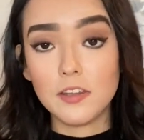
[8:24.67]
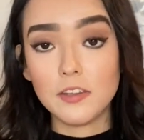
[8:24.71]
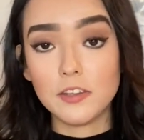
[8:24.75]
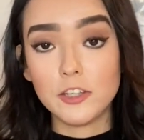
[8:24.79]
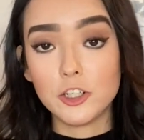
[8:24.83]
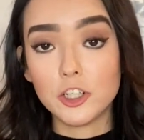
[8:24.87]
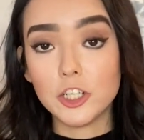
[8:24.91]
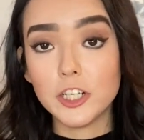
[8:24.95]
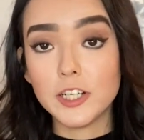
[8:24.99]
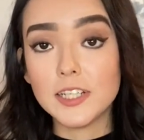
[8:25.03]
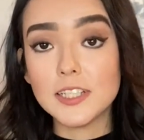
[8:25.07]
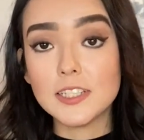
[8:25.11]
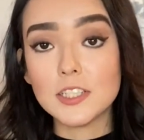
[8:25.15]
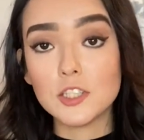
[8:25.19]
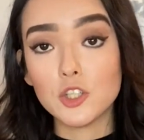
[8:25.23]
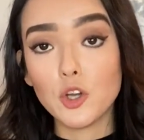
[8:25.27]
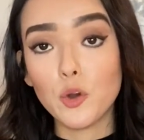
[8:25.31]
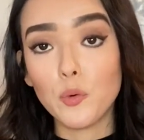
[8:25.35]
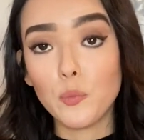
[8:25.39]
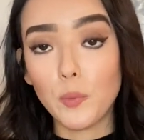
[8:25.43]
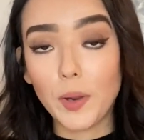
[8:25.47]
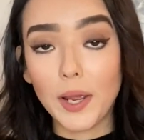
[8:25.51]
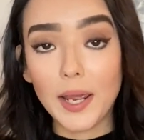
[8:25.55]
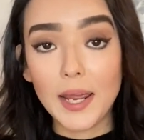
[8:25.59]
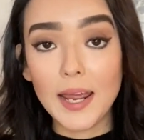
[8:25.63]
there is
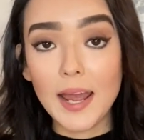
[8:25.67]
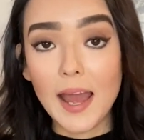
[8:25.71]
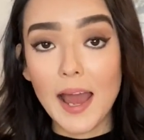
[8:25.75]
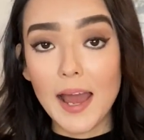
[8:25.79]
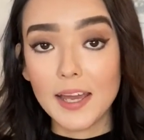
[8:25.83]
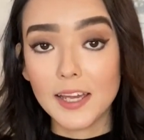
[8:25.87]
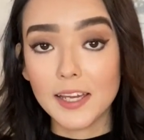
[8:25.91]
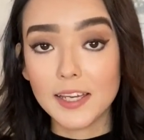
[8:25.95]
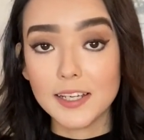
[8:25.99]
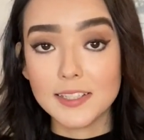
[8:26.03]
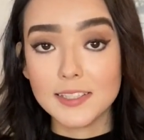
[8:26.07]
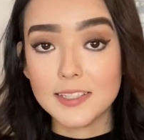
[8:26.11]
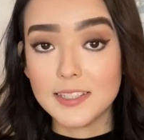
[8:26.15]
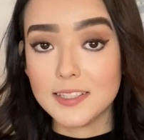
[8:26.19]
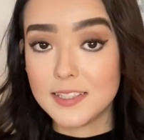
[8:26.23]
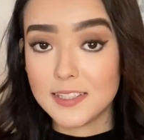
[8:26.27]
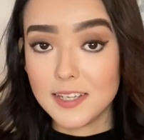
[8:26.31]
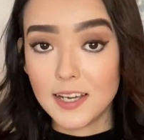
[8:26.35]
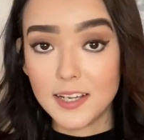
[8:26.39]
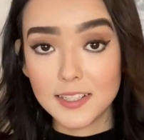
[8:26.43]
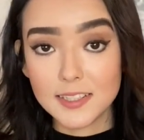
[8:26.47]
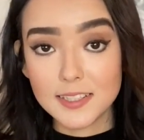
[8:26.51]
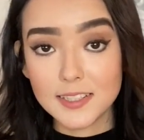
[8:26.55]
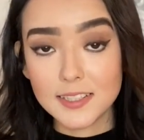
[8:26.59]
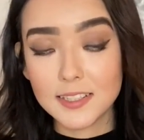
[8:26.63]
no way I could
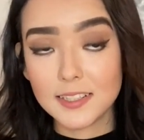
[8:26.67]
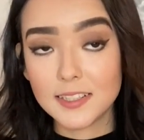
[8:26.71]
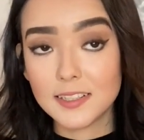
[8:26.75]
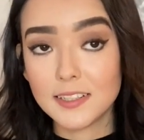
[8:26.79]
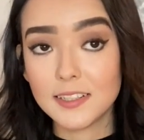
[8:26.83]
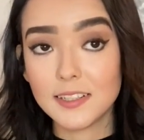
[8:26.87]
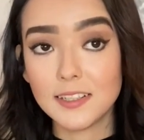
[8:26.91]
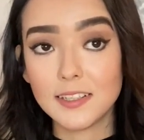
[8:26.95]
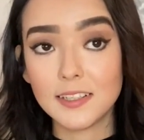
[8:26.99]
deduct